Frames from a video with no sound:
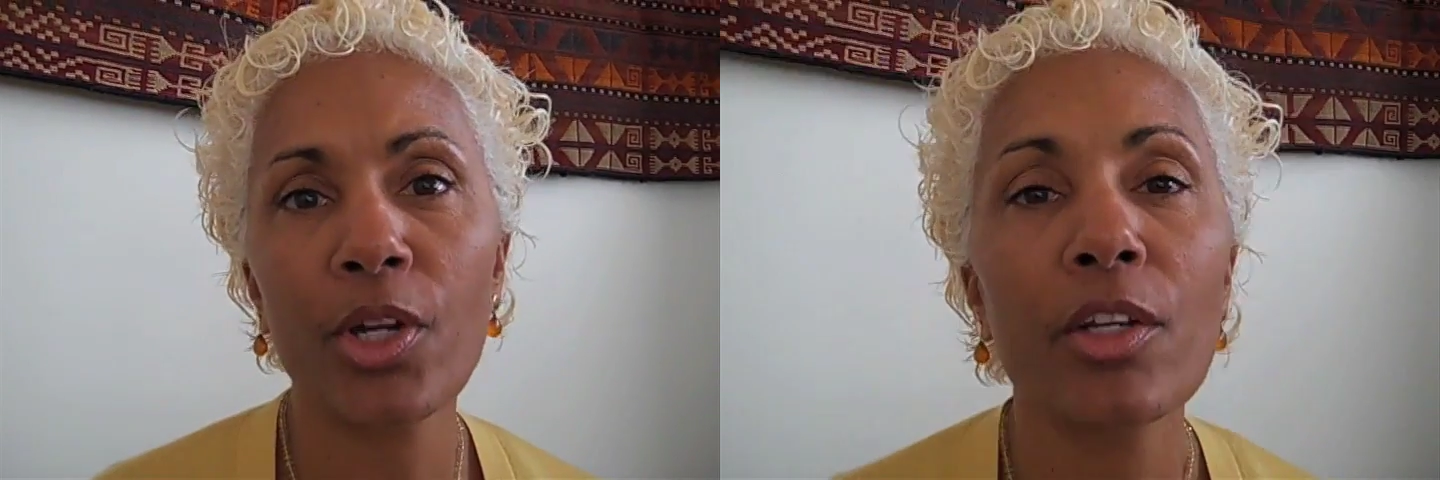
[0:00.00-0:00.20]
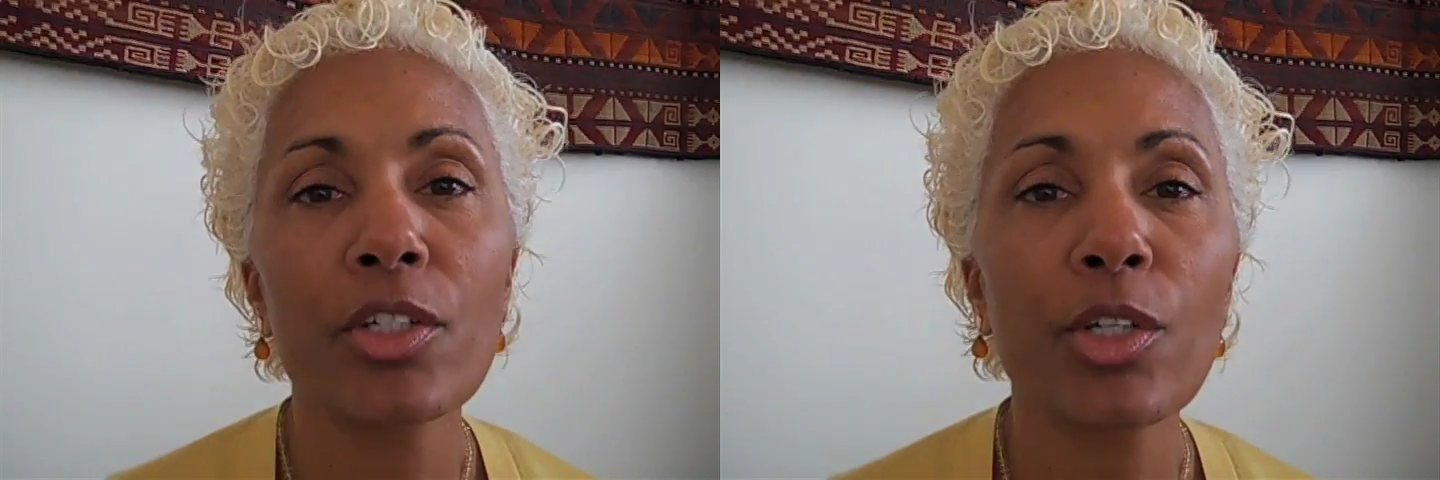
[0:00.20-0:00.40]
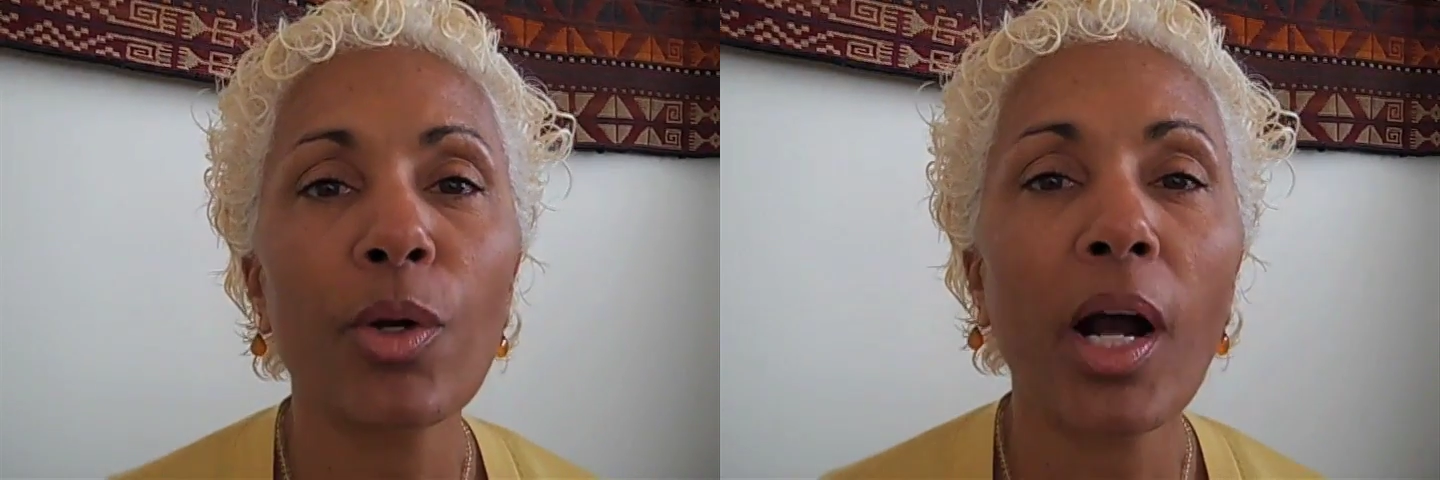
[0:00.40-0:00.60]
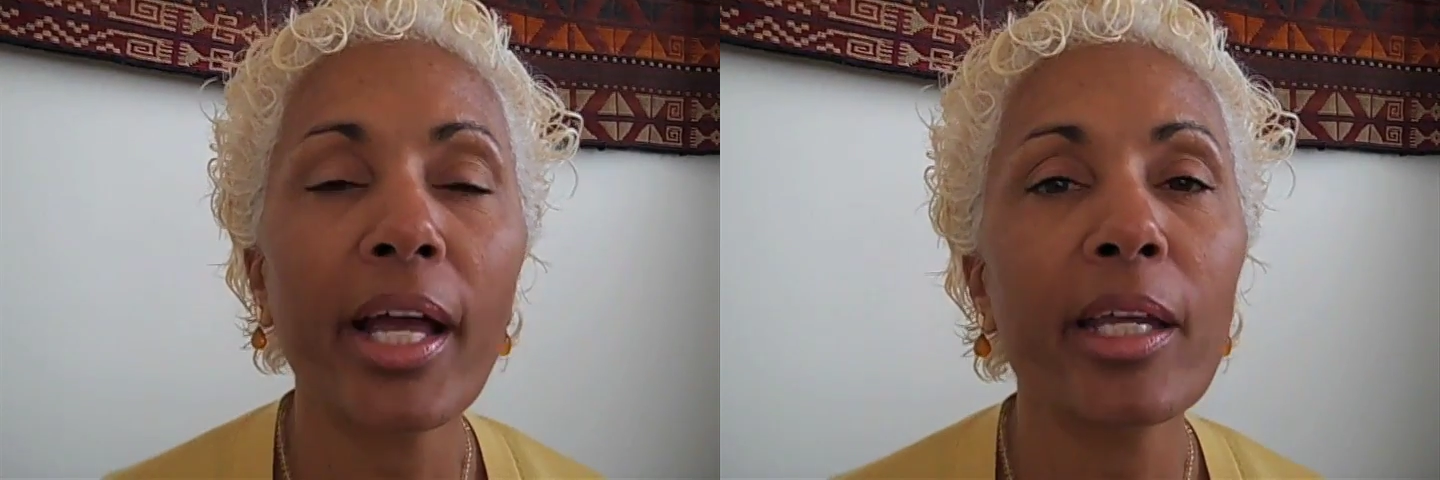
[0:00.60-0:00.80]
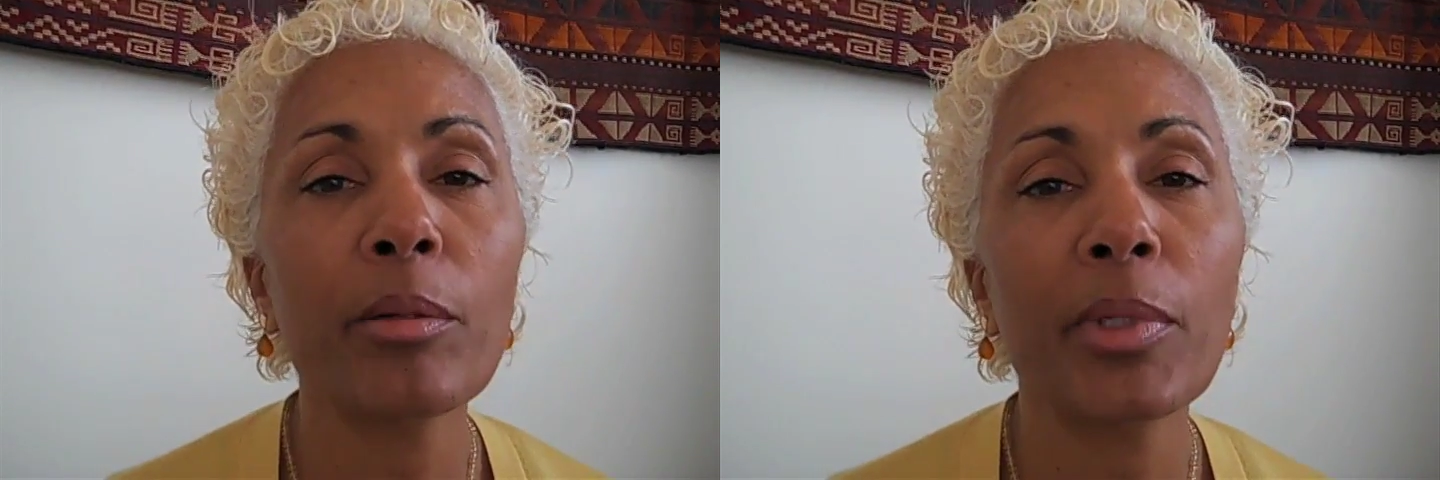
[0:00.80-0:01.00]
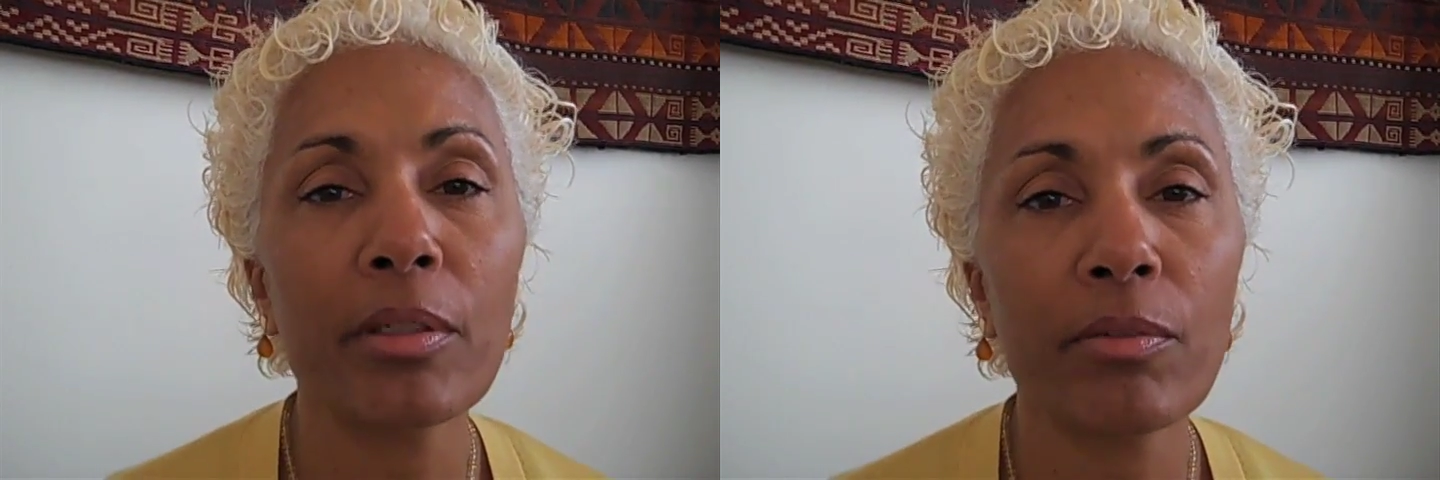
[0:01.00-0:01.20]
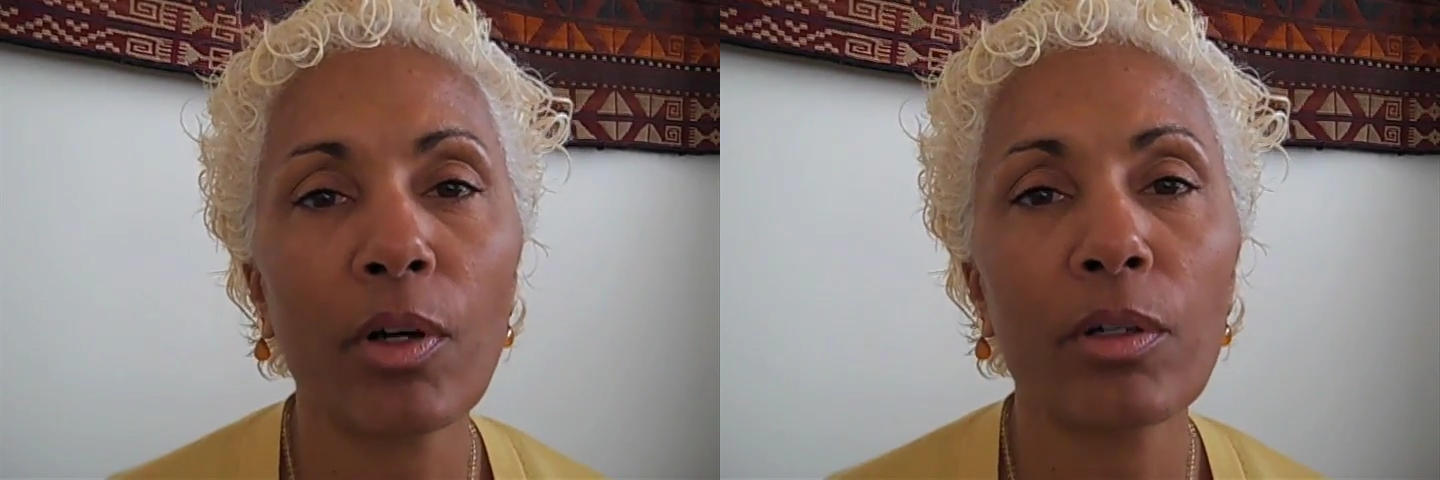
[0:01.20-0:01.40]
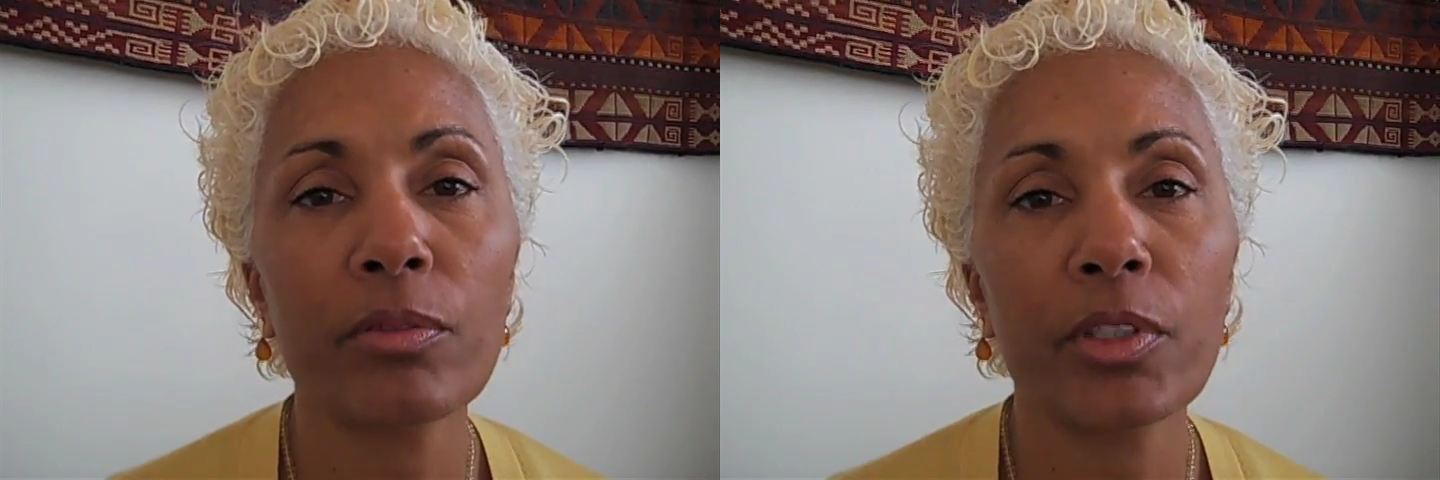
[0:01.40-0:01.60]
So I am
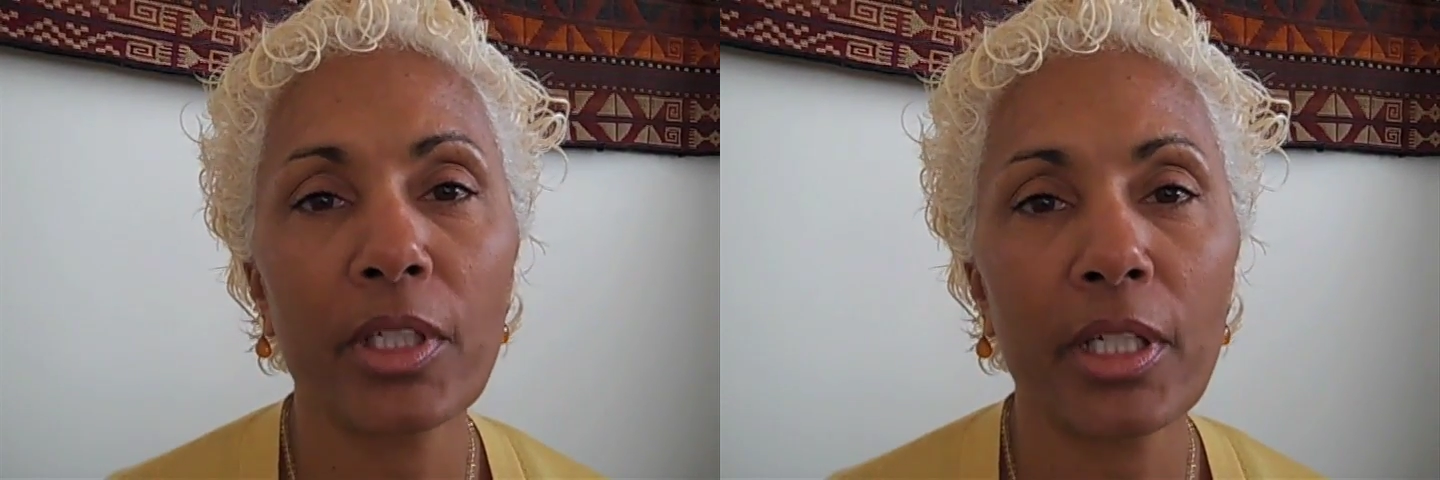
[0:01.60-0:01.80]
involved